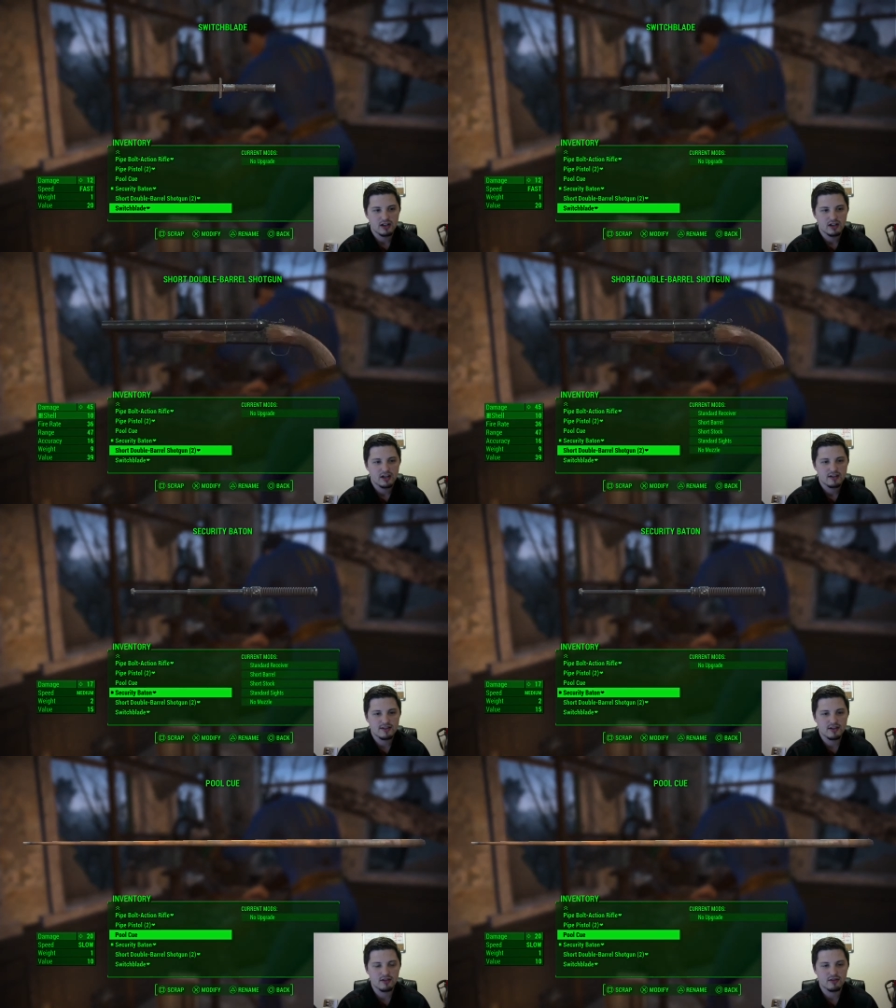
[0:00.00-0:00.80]

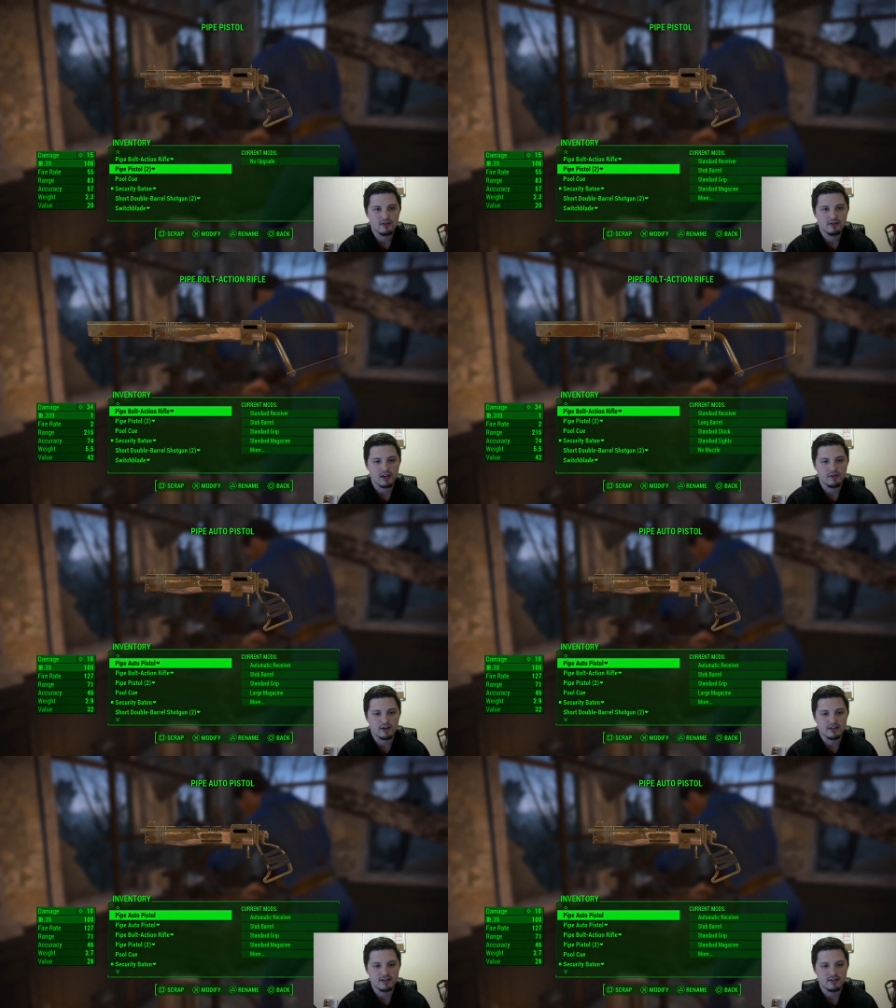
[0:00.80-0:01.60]
So, like for
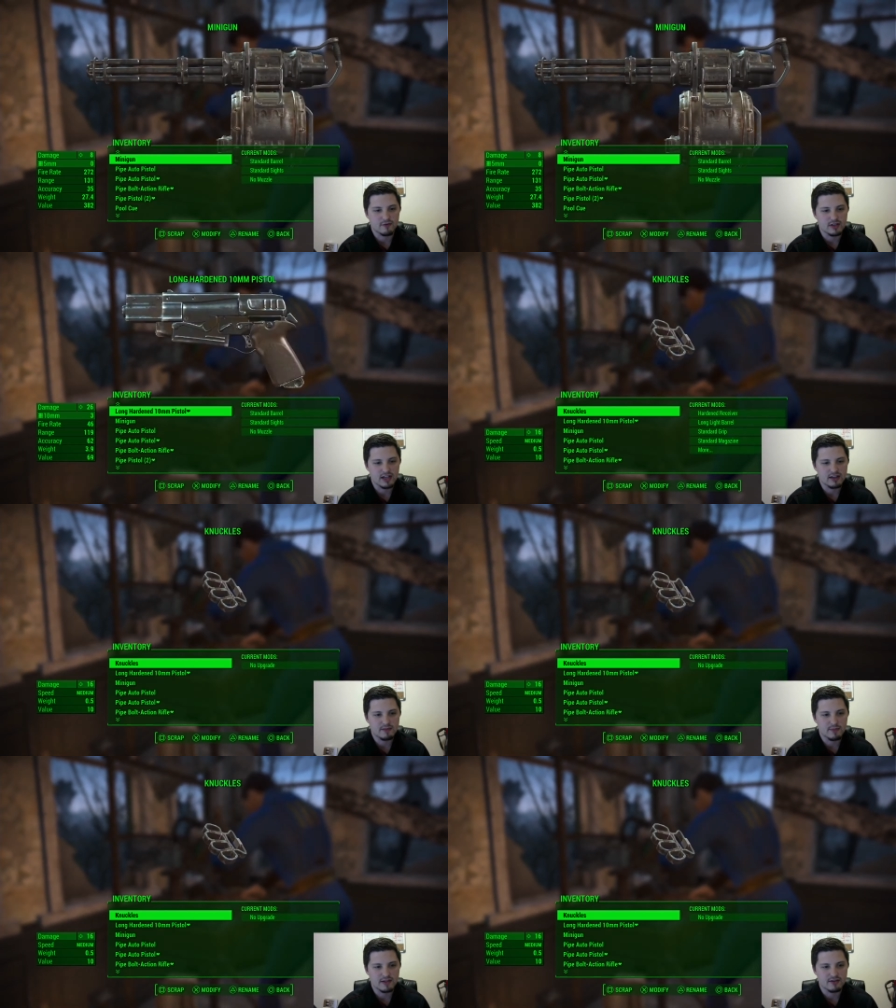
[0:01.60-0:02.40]
instance, if we take this
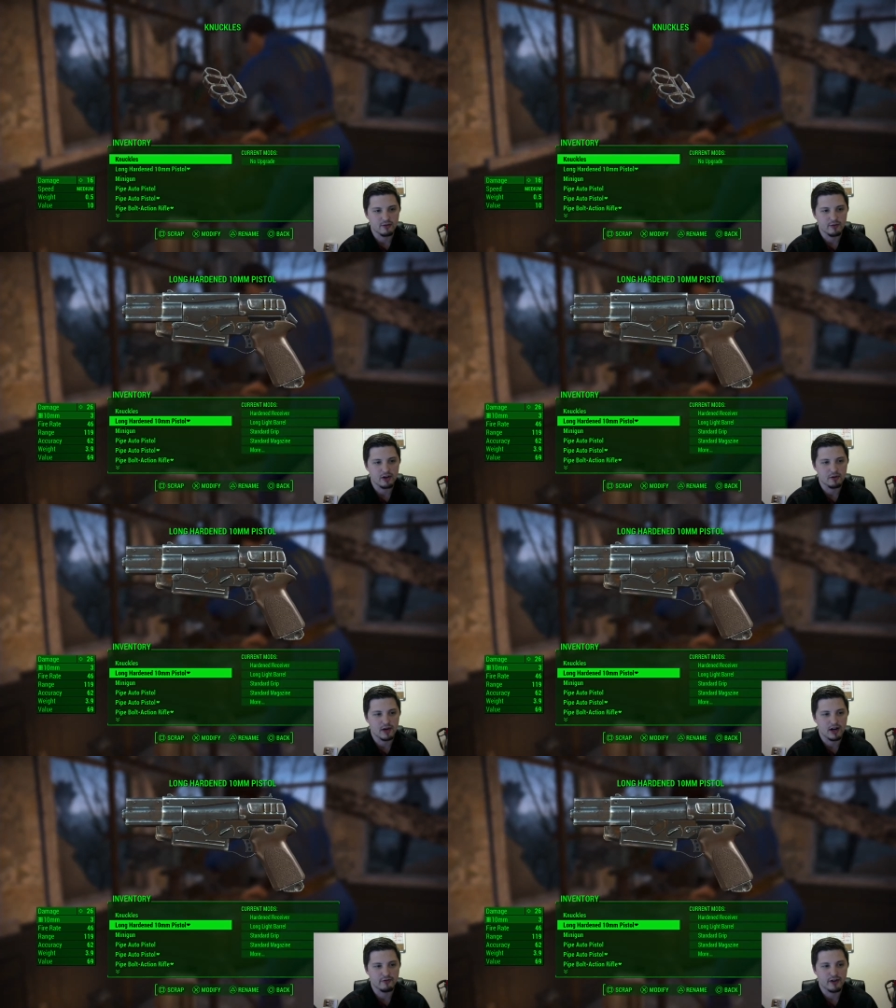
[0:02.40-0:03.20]
pistol and we go to
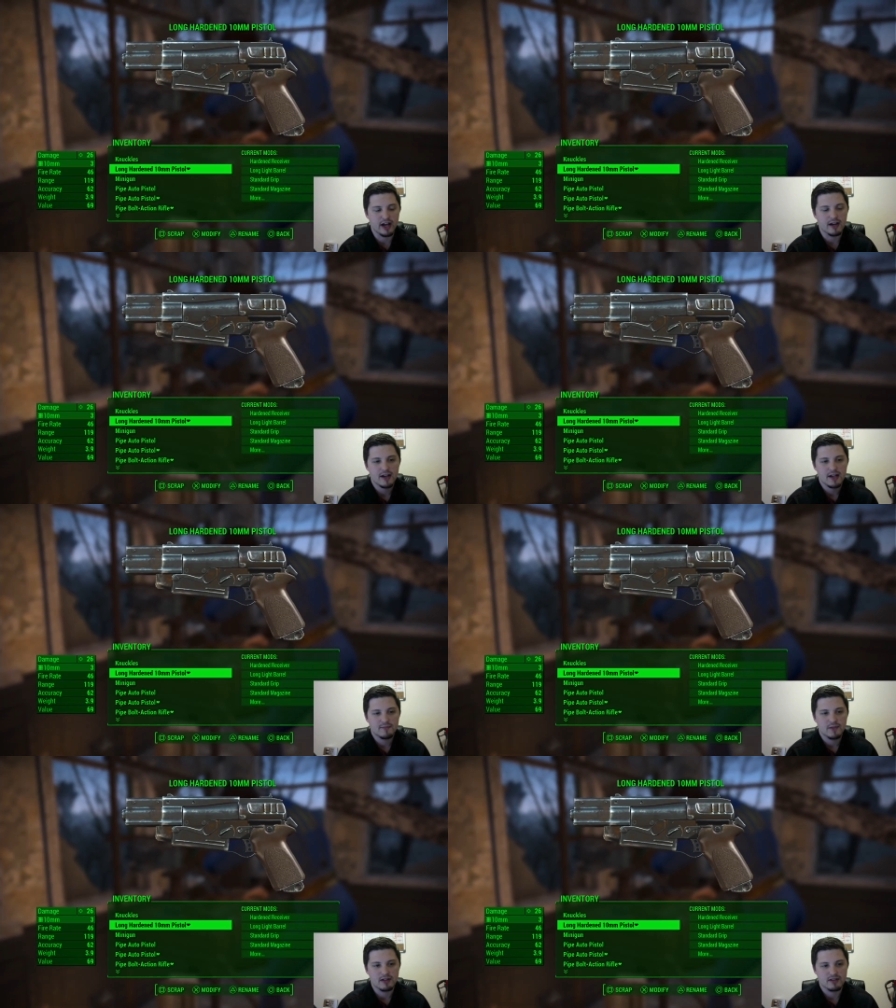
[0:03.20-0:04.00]
modify,
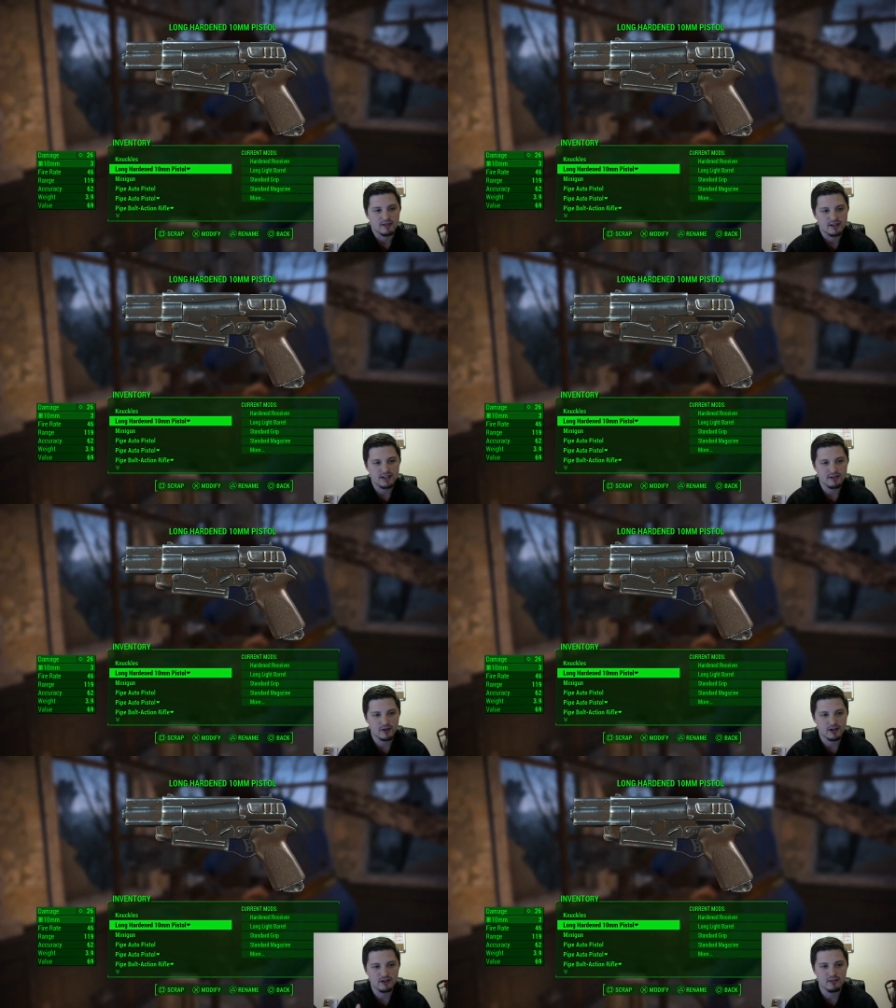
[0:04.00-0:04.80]
there's the
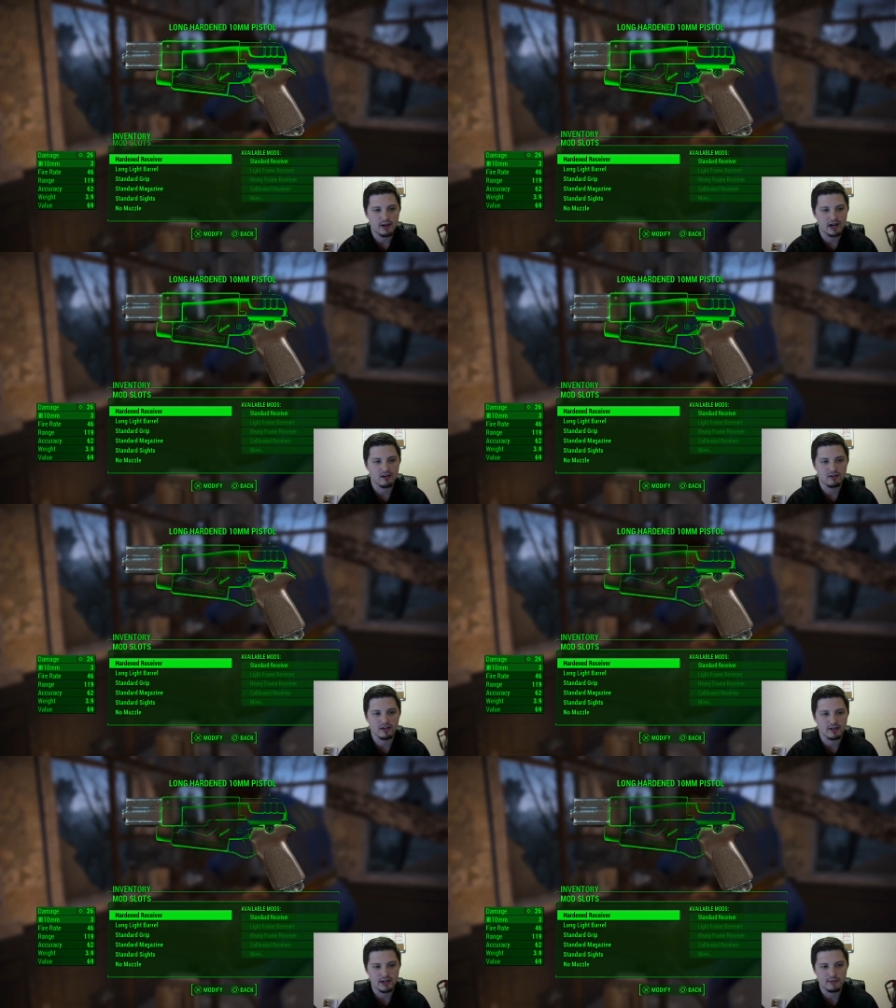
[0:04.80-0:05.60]
receiver, the barrel, the
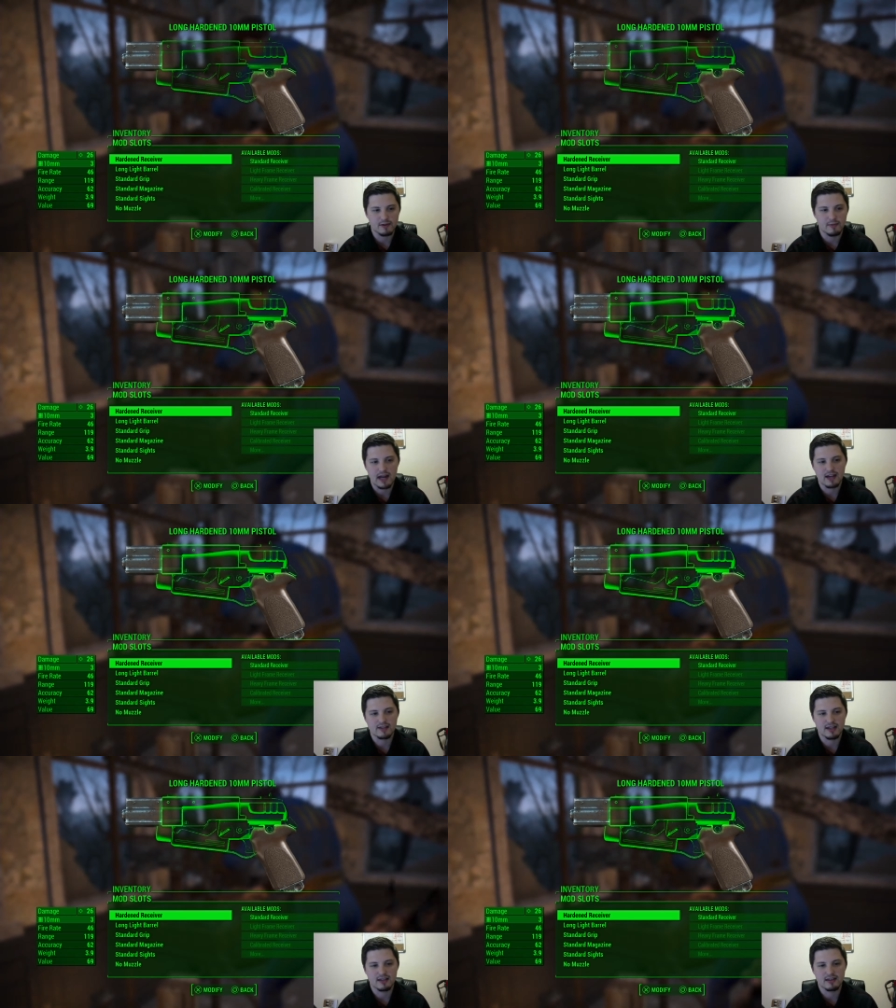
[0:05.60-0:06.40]
grip, the
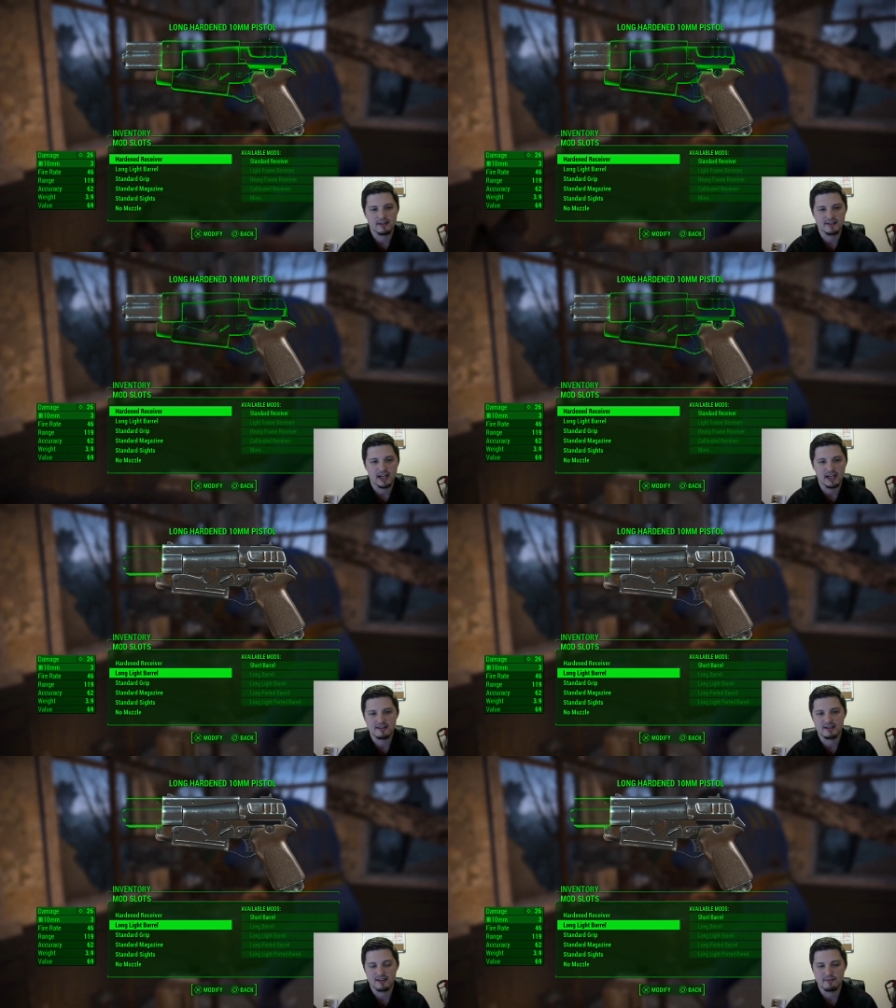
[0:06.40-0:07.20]
magazine, the
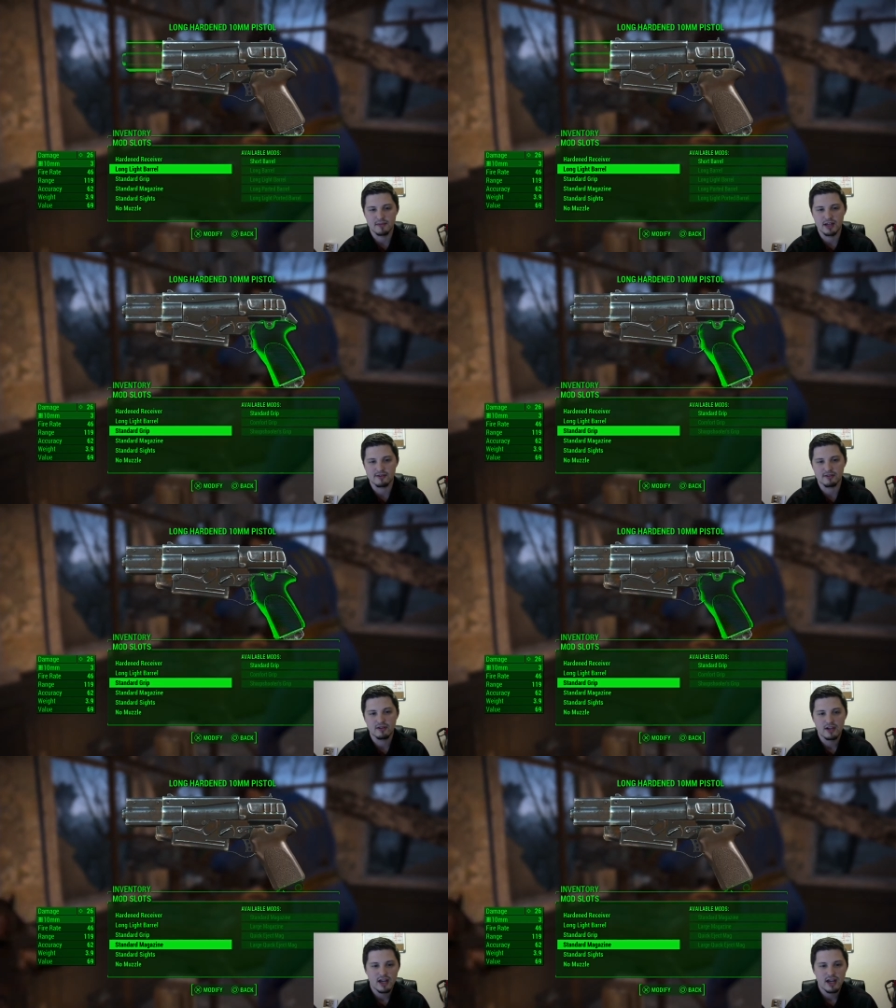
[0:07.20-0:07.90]
sights, and the muzzle.